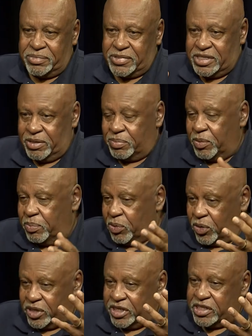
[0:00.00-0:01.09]
the
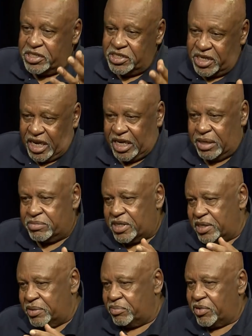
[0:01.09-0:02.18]
purported shame
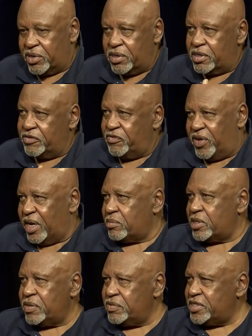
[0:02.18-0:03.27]
that it brought on the
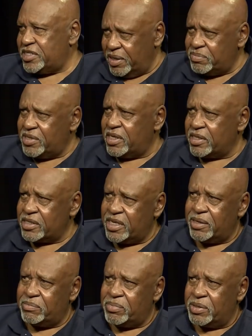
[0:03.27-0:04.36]
family was something
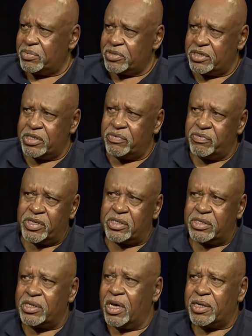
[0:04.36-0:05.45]
that people didn't
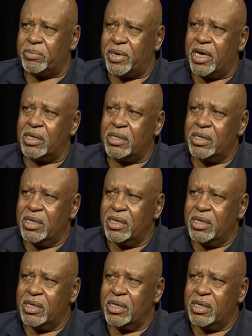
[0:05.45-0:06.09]
really talk about.